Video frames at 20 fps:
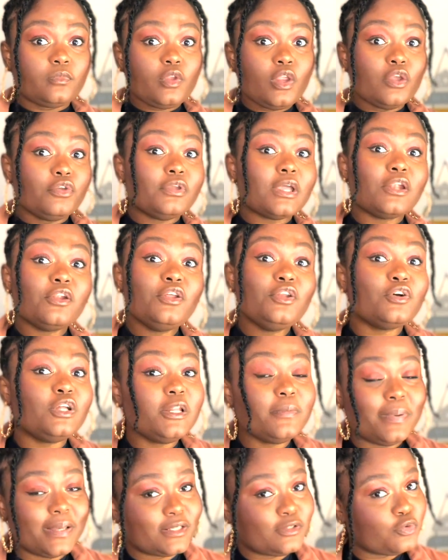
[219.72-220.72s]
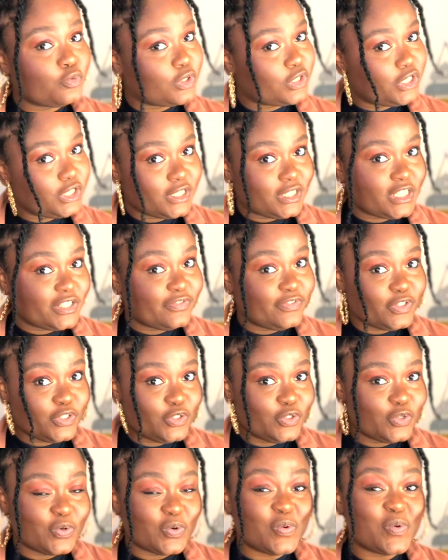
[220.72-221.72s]
you're not the only person watching this
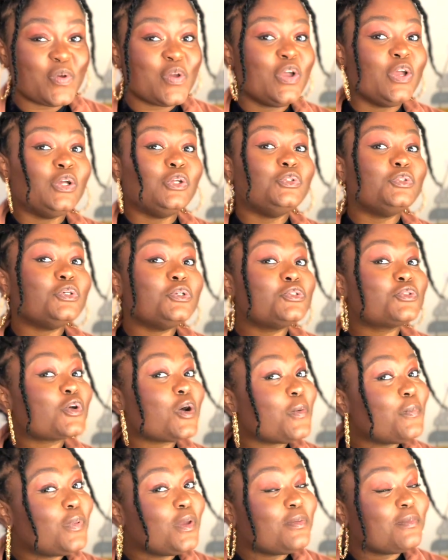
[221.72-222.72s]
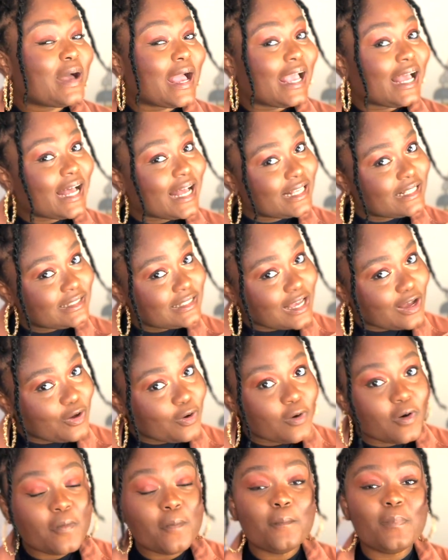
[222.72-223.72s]
video. Don't copy my answer,
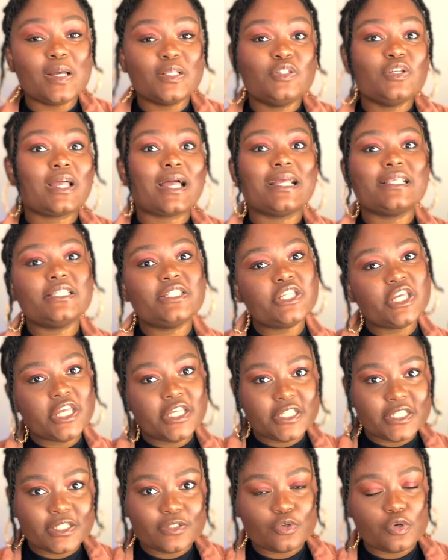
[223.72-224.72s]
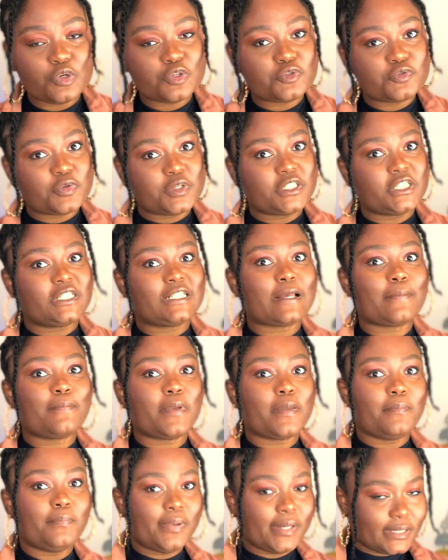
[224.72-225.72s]
but you can change it or switch it up a
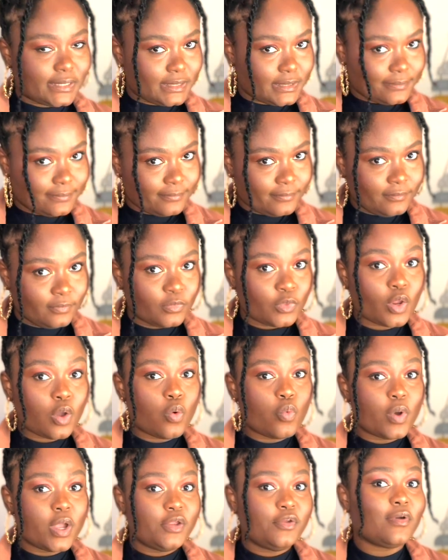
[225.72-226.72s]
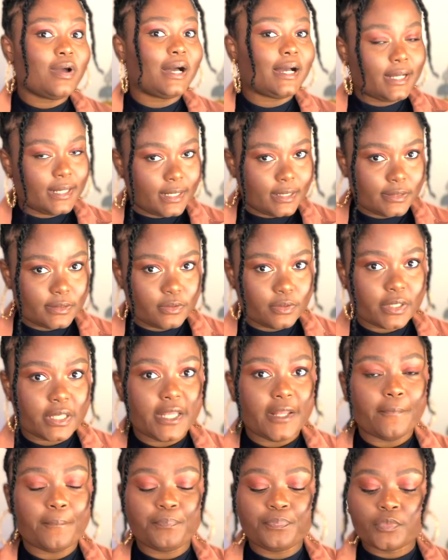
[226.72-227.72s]
bit when you are asked.
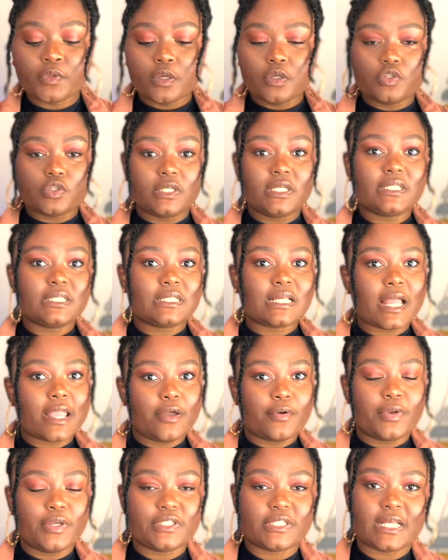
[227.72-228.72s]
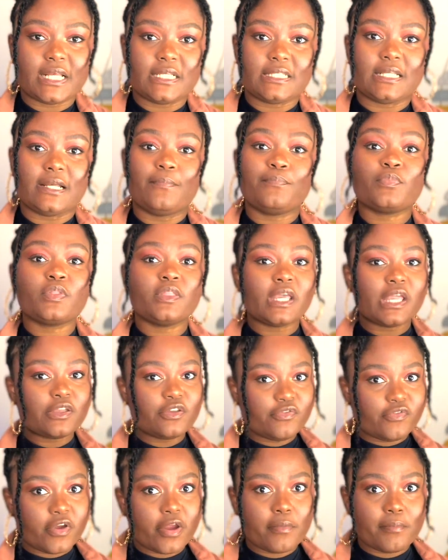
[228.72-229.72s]
Okay, so this is how you're going to answer. Thank you
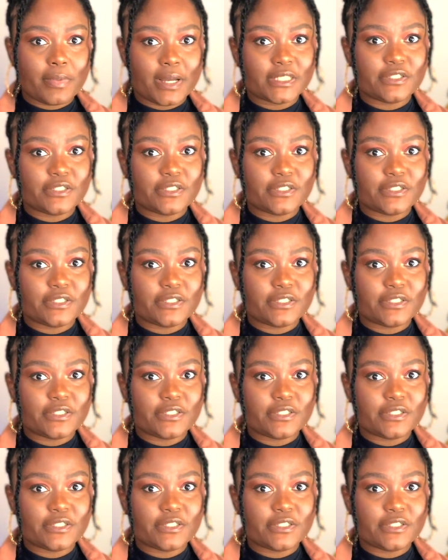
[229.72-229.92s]
very much